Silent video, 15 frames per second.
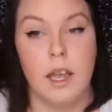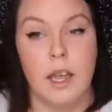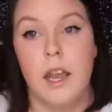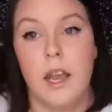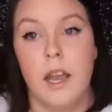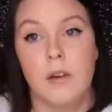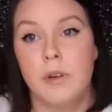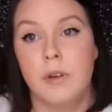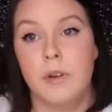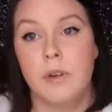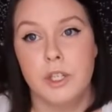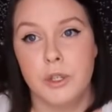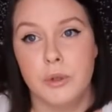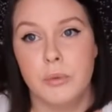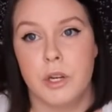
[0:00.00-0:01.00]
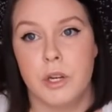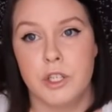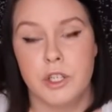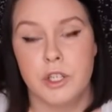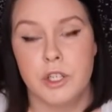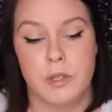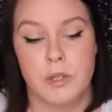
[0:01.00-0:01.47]
Katie, I really do
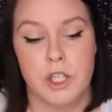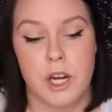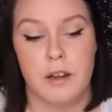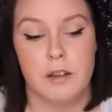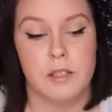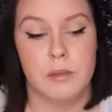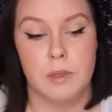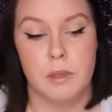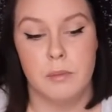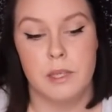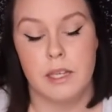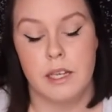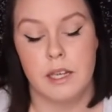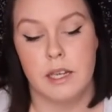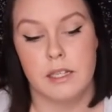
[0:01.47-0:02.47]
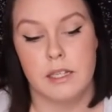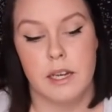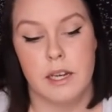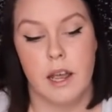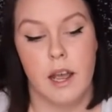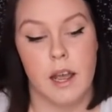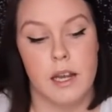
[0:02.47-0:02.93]
want you to reach out to me
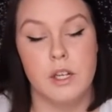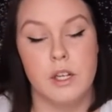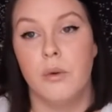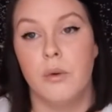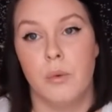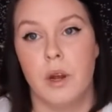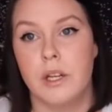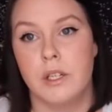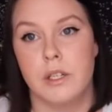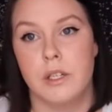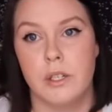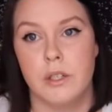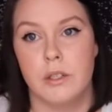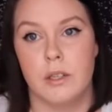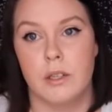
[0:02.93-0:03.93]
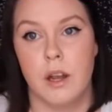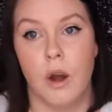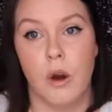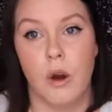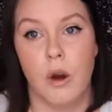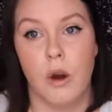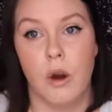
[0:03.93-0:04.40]
because, and I don't want,
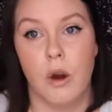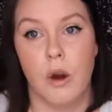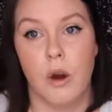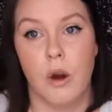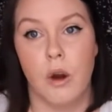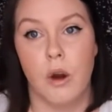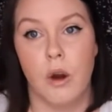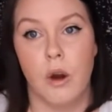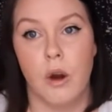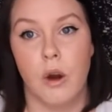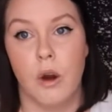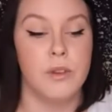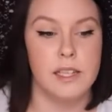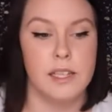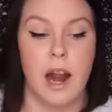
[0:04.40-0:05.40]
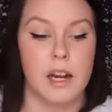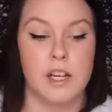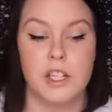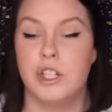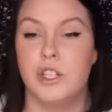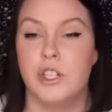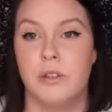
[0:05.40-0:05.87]
hopefully in this
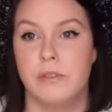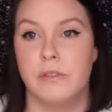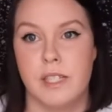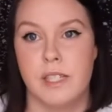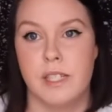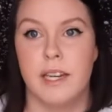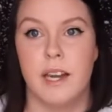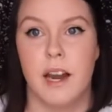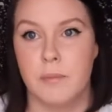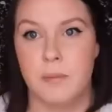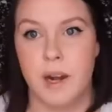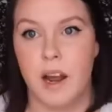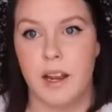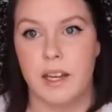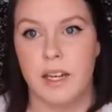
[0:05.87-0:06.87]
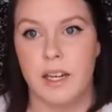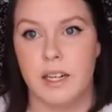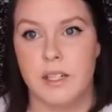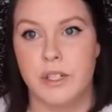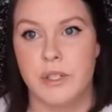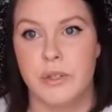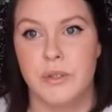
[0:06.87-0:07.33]
interaction you have seen, I'm not
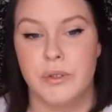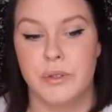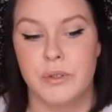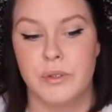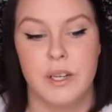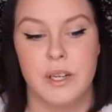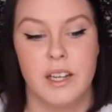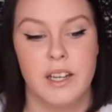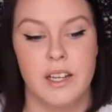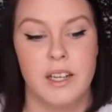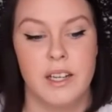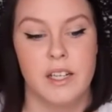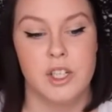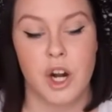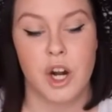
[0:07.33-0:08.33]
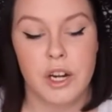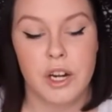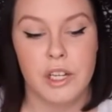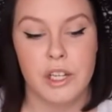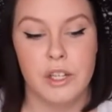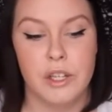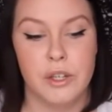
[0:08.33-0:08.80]
here to
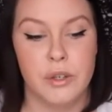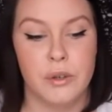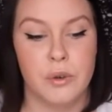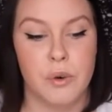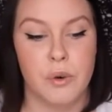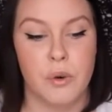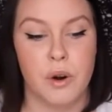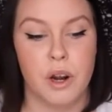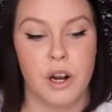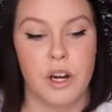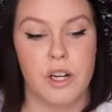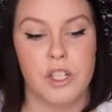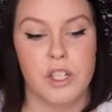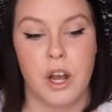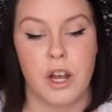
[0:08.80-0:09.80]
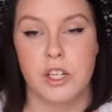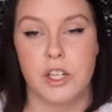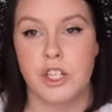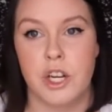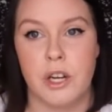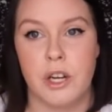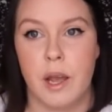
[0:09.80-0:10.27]
target you or
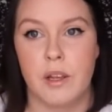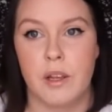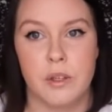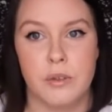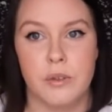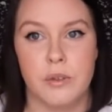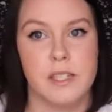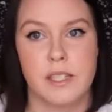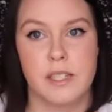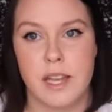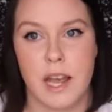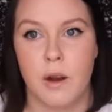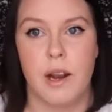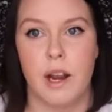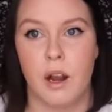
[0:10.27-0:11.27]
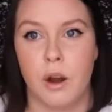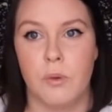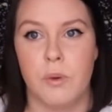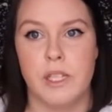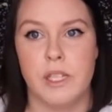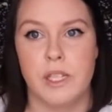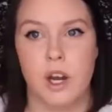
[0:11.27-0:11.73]
talk shit about you. This is how I
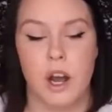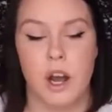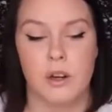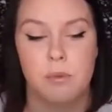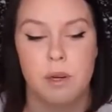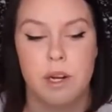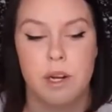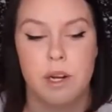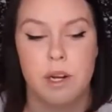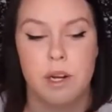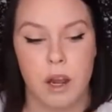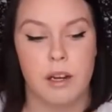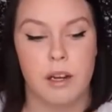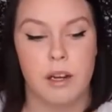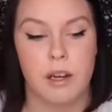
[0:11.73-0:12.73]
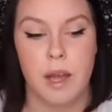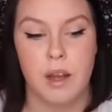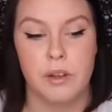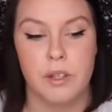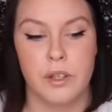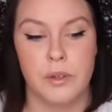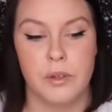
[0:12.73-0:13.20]
always talk when I'm talking
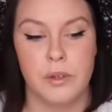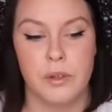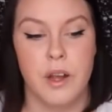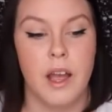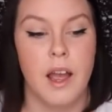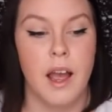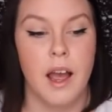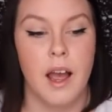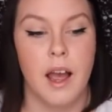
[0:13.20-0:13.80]
about you.